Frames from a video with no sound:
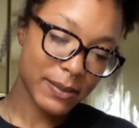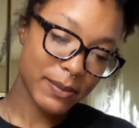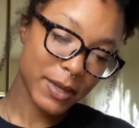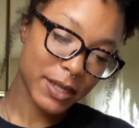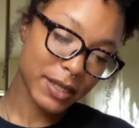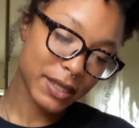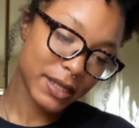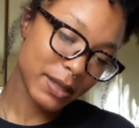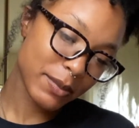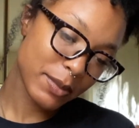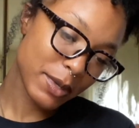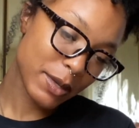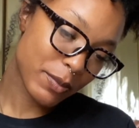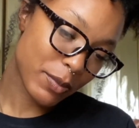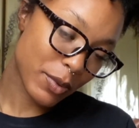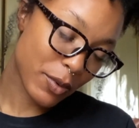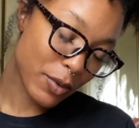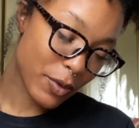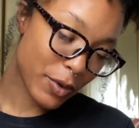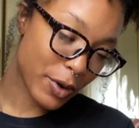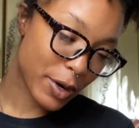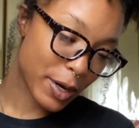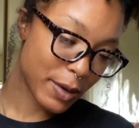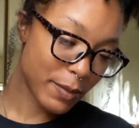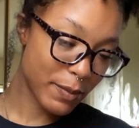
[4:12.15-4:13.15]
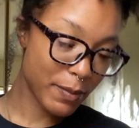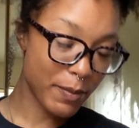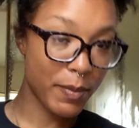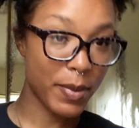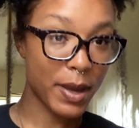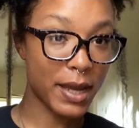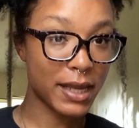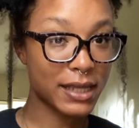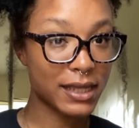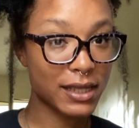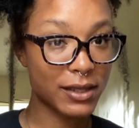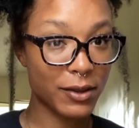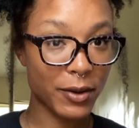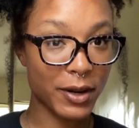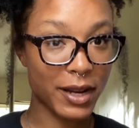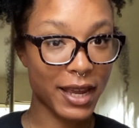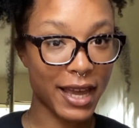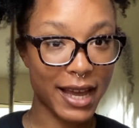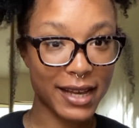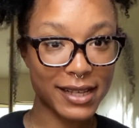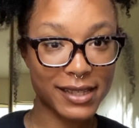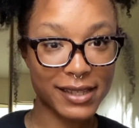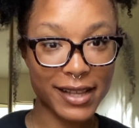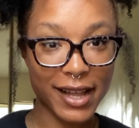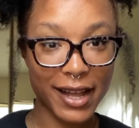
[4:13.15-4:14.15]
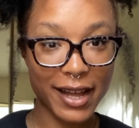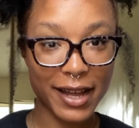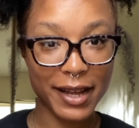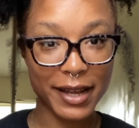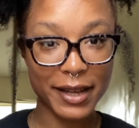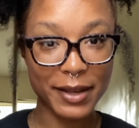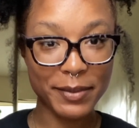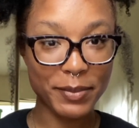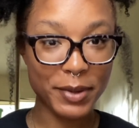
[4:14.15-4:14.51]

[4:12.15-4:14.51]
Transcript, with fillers: month to be born, best zodiac sign,